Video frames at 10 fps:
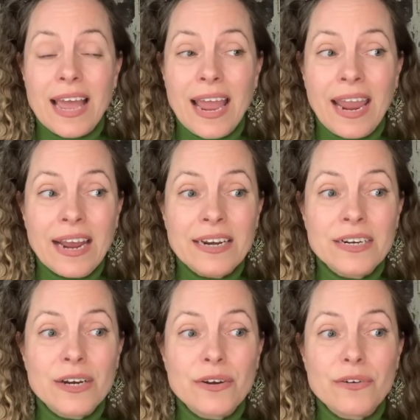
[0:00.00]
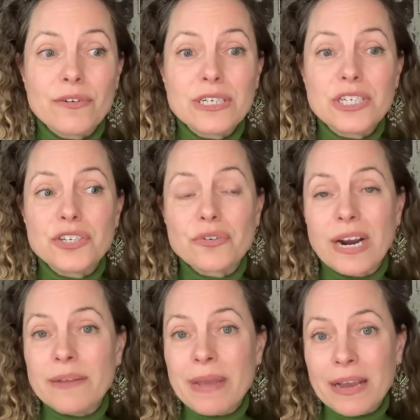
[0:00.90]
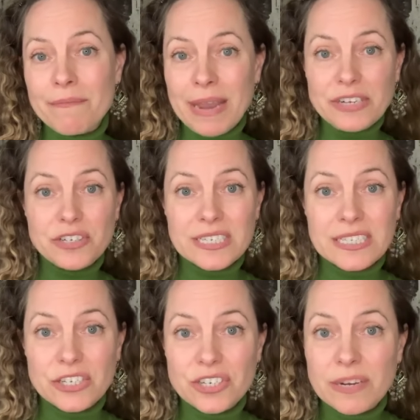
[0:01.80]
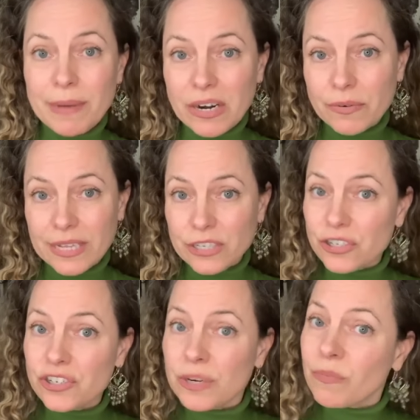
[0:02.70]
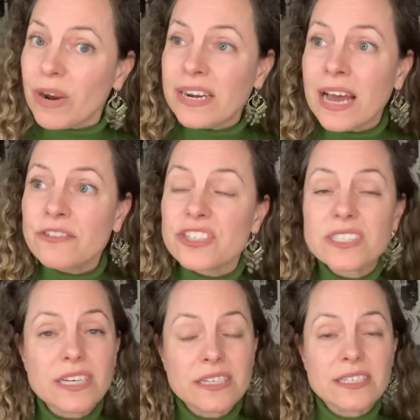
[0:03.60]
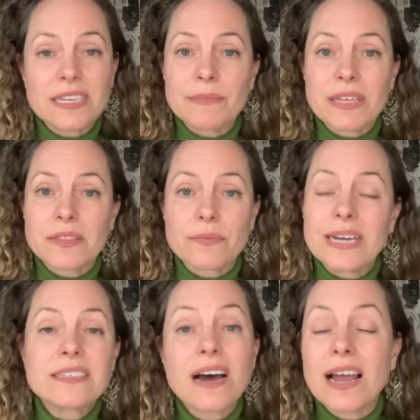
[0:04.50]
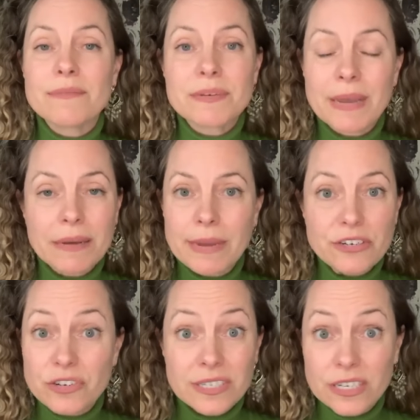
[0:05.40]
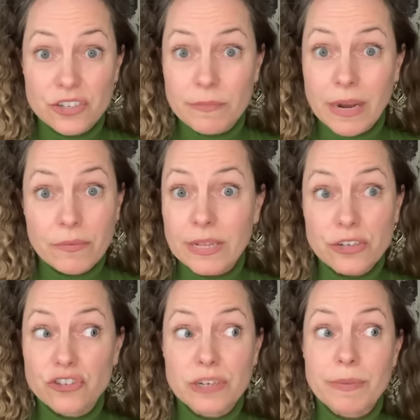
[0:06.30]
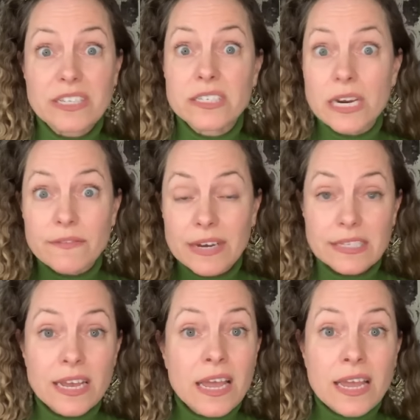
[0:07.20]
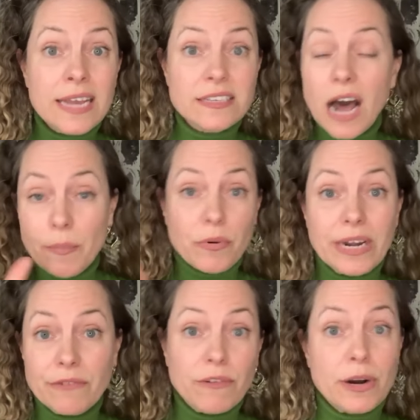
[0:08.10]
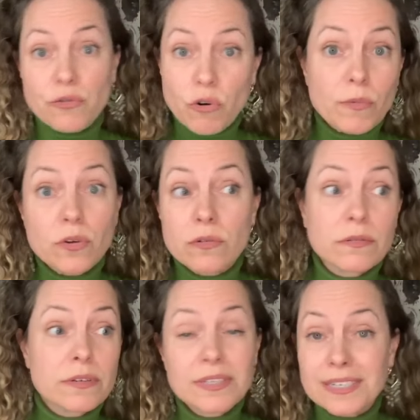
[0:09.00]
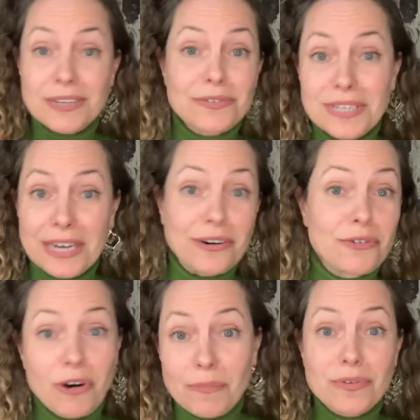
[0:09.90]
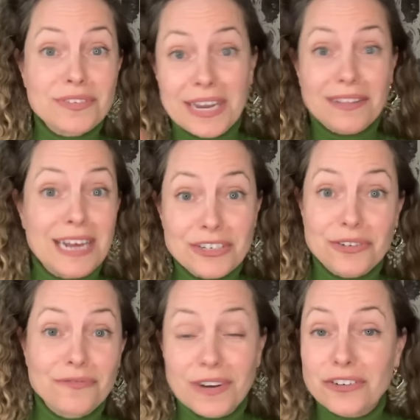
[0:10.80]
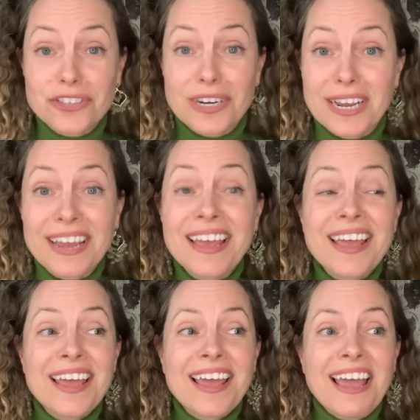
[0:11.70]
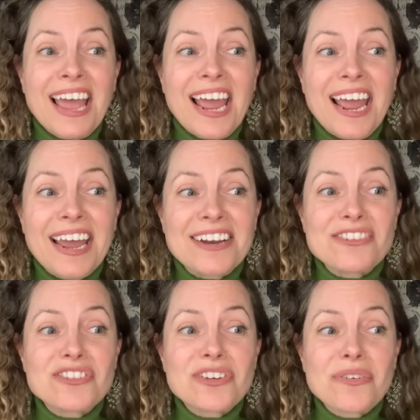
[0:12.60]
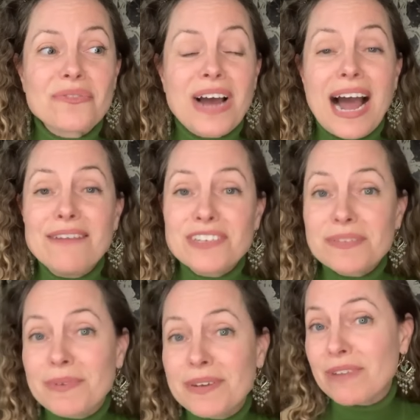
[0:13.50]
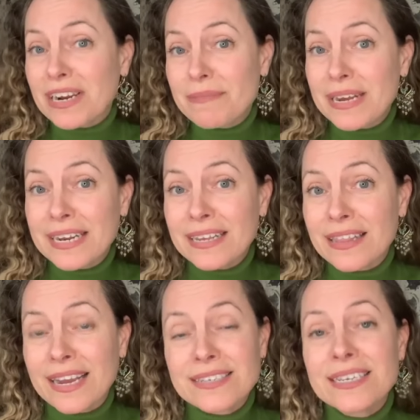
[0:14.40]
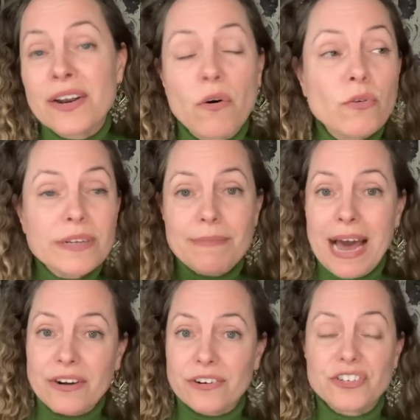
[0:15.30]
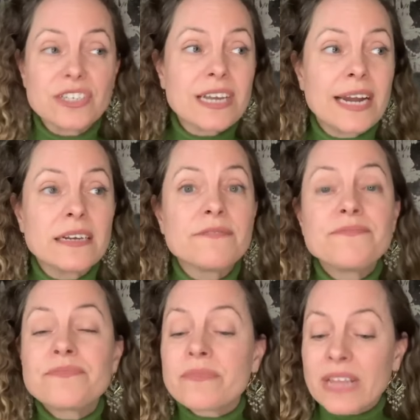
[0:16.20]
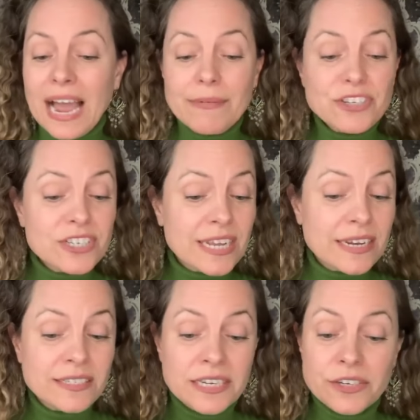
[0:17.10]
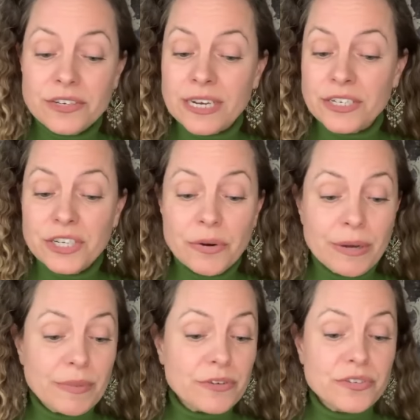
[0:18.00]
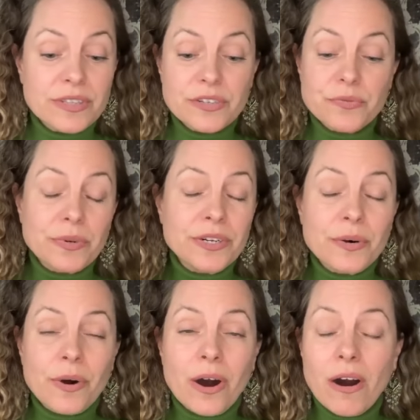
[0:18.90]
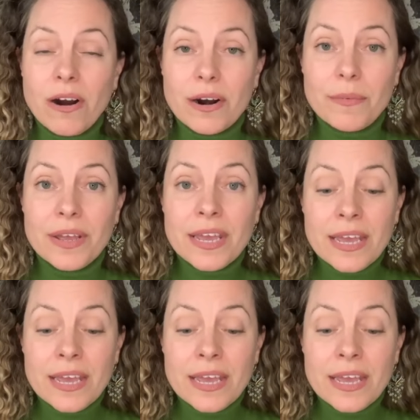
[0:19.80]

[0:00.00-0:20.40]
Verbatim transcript: And to try to make a major decision about a relationship right now just doesn't seem like the right time to make a major decision about a relationship, because none of us is operating from our normal skill set and our normal psychological functioning. And so I've just recommending, like I said, a holding pattern. Just kind of, I would just say continue to get to know him. There's really no harm.